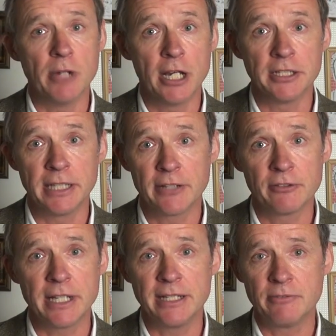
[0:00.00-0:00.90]
and yet
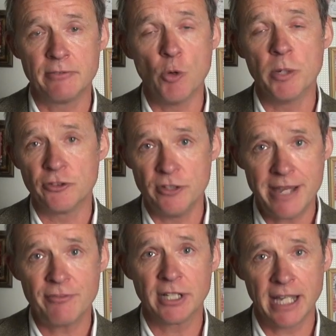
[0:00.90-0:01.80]
they almost
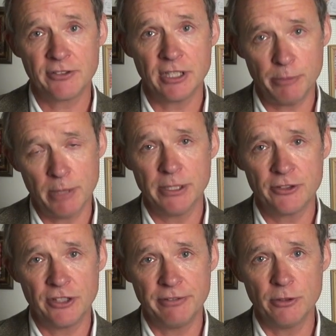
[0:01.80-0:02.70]
never get any
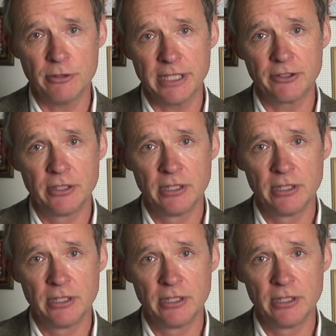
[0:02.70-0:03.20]
publicity for it.